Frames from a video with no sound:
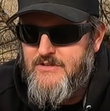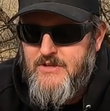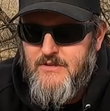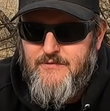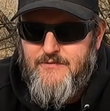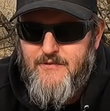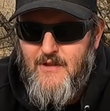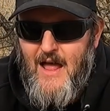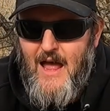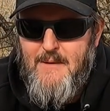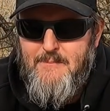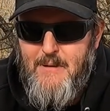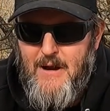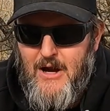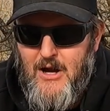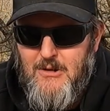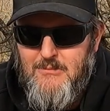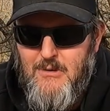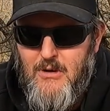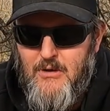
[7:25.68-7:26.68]
to fly a
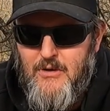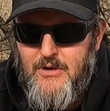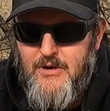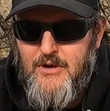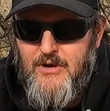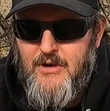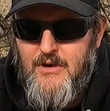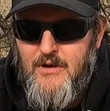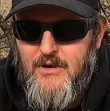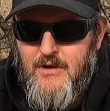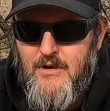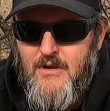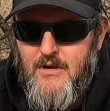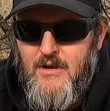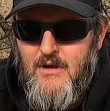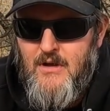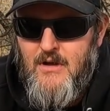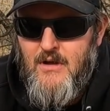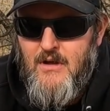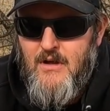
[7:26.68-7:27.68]
paramotor
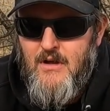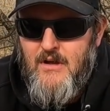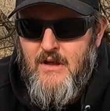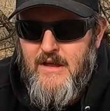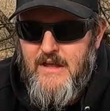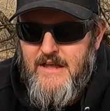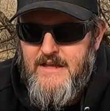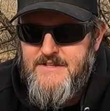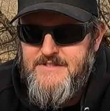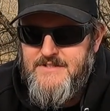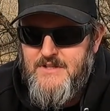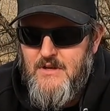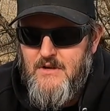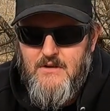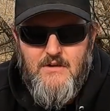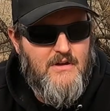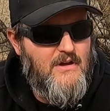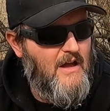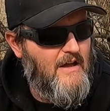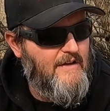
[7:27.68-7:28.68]
is,
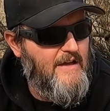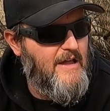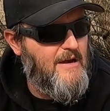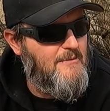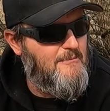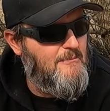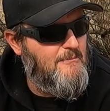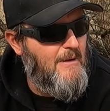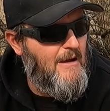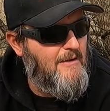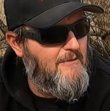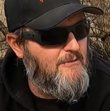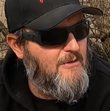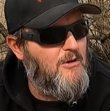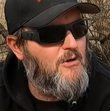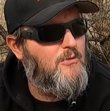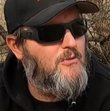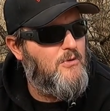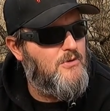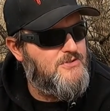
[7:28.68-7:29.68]
I got my
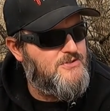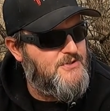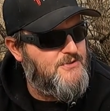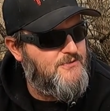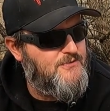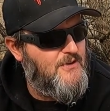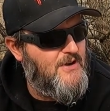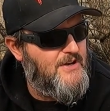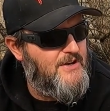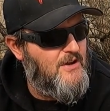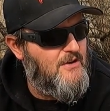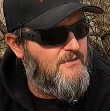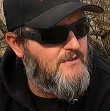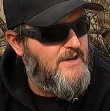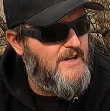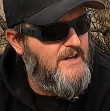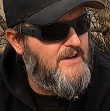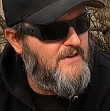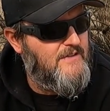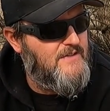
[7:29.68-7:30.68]
little rooster friend over
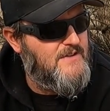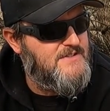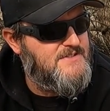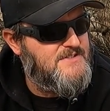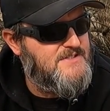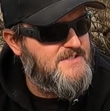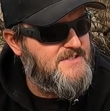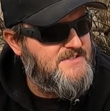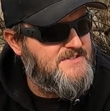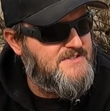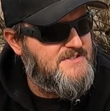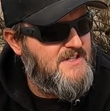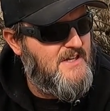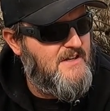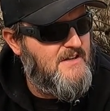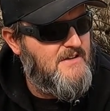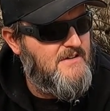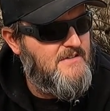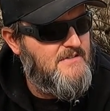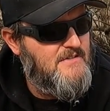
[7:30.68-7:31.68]
here that's just
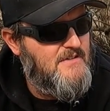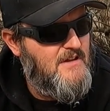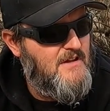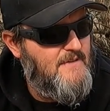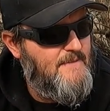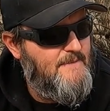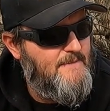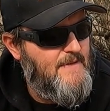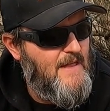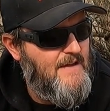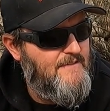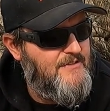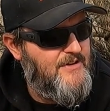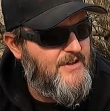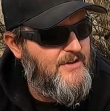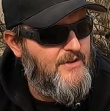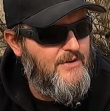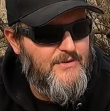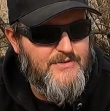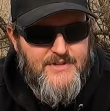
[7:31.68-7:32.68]
having
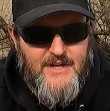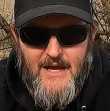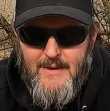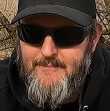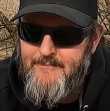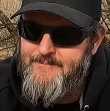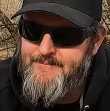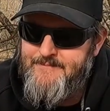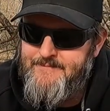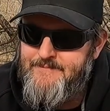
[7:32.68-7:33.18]
a good old time.